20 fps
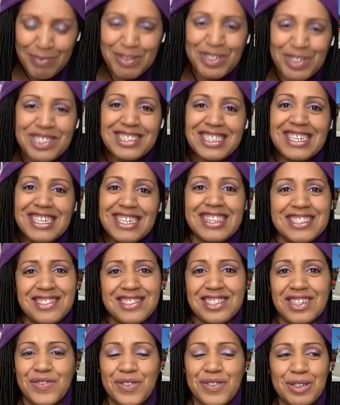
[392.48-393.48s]
remember seeing the
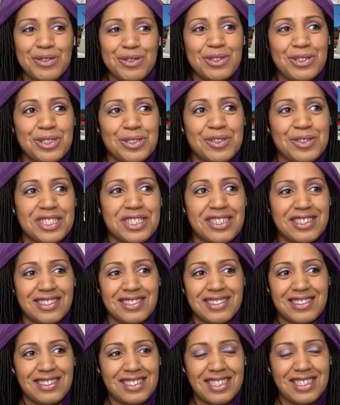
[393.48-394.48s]
stuff you were doing,
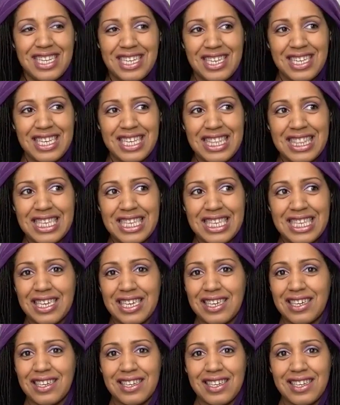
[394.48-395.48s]
just
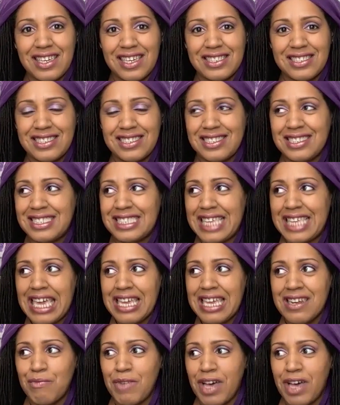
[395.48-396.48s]
the
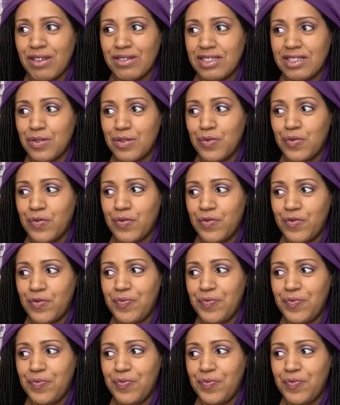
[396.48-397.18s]
insane amount of